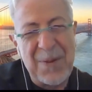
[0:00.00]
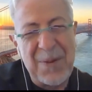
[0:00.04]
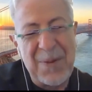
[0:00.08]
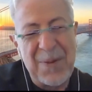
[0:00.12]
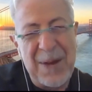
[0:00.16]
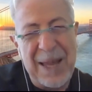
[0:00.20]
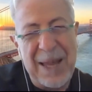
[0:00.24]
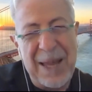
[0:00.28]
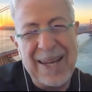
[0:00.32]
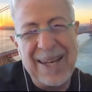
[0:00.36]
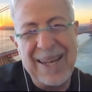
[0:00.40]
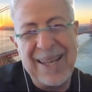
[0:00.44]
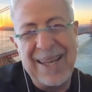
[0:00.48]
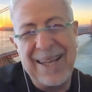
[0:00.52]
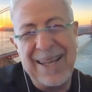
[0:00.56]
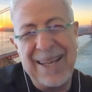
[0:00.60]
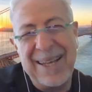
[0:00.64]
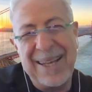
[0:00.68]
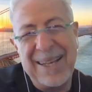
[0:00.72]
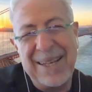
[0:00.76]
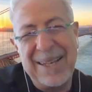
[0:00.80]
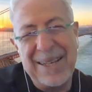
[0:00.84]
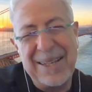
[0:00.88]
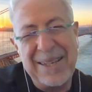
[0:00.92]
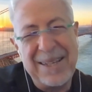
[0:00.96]
Well,
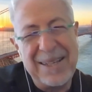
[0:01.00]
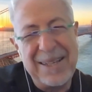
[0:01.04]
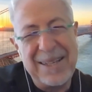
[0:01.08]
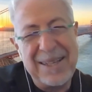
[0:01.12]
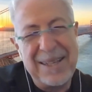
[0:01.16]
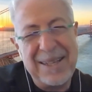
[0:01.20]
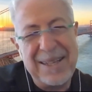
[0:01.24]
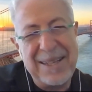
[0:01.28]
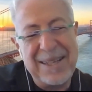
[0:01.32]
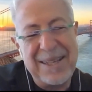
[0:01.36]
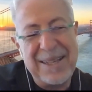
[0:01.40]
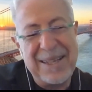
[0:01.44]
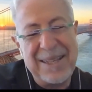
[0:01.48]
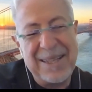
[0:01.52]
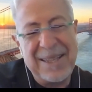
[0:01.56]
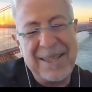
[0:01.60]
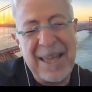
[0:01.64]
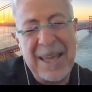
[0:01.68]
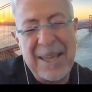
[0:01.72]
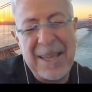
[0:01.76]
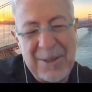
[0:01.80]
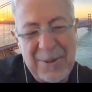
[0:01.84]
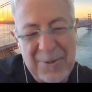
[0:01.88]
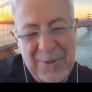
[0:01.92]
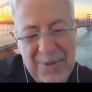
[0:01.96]

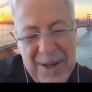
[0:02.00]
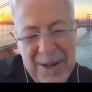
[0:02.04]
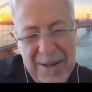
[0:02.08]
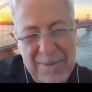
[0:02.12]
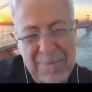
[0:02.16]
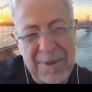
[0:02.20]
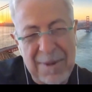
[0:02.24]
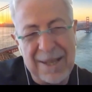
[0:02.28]
thank you very